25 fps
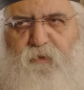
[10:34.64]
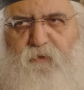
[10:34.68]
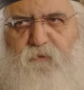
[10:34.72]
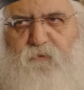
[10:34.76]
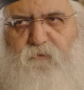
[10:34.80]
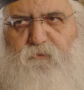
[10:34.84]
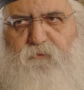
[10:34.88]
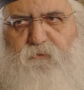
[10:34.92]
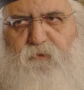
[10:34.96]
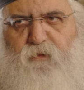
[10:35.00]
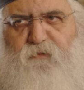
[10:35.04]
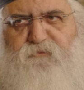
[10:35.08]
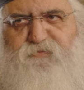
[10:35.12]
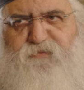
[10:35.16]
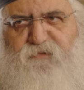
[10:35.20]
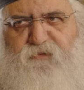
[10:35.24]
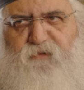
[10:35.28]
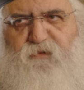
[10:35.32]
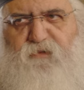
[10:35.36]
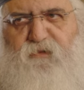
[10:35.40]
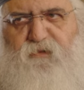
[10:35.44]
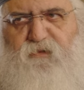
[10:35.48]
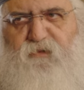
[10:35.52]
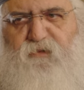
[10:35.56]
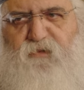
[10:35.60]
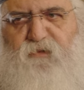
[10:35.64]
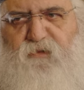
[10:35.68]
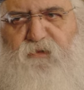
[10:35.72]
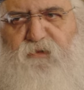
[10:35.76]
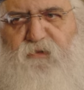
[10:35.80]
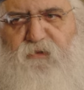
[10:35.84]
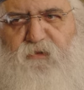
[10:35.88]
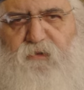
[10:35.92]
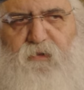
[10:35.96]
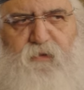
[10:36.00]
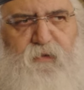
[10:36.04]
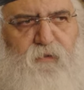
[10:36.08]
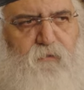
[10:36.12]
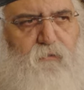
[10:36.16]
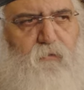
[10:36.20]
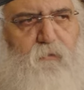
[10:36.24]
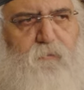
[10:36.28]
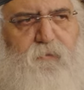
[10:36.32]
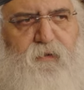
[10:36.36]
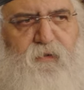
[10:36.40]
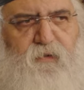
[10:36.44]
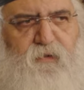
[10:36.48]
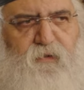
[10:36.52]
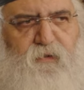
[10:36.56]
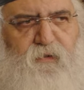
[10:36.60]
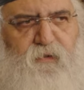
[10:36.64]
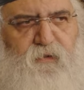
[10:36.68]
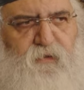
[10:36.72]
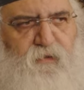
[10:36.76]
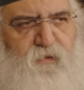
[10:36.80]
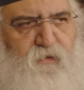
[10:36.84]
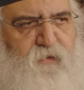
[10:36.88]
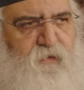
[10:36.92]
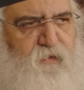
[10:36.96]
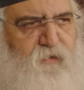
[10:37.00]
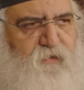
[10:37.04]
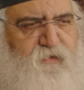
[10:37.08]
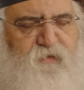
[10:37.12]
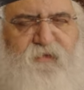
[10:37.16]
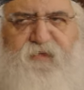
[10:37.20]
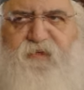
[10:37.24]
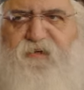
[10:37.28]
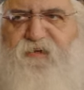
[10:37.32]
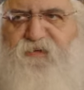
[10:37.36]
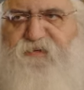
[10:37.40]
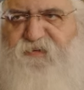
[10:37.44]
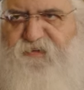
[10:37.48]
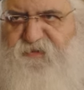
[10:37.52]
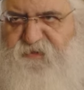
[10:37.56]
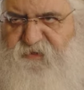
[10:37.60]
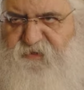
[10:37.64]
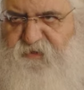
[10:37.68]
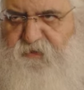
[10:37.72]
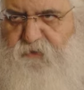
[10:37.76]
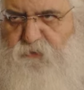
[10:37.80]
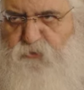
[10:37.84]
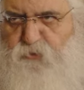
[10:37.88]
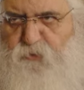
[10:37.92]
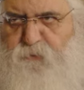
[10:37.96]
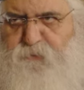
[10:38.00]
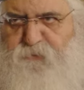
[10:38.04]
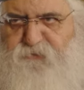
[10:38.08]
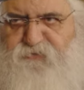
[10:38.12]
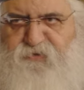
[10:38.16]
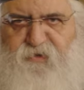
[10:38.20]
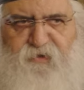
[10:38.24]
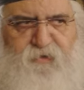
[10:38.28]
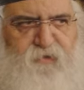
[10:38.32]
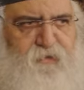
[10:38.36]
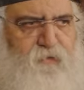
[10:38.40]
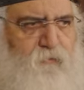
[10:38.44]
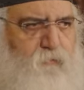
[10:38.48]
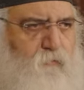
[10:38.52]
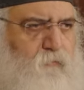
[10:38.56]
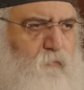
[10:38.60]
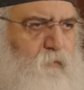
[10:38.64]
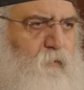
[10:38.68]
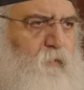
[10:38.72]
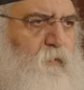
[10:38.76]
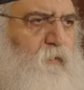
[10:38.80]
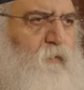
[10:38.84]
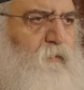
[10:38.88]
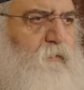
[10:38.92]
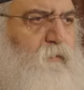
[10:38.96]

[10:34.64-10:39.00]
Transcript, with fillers: only made this problem extremely complicated.